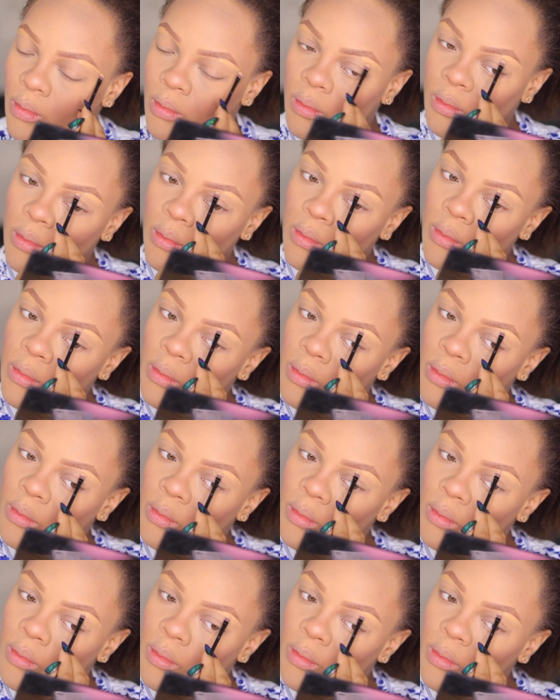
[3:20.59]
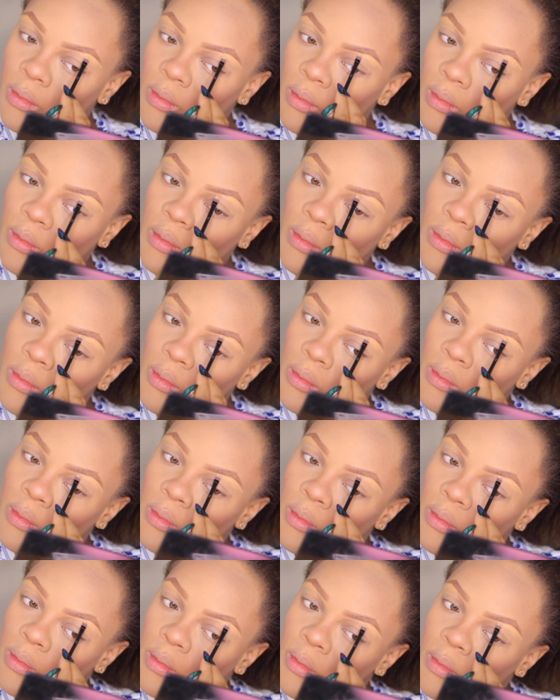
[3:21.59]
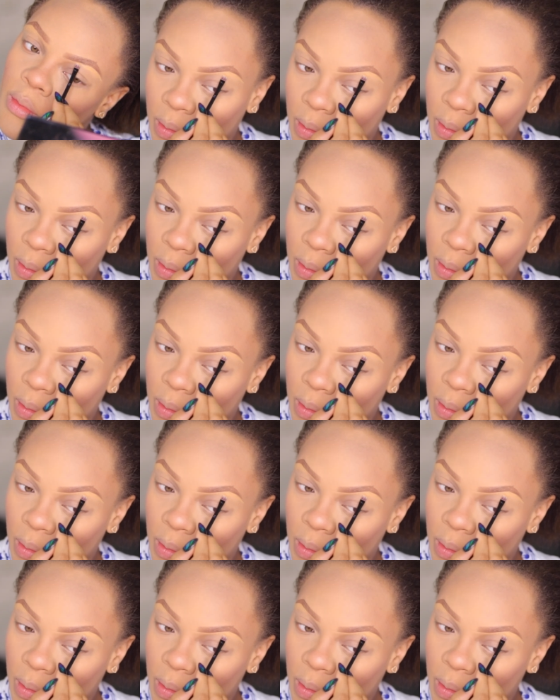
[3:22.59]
Something else I've just been enjoying doing,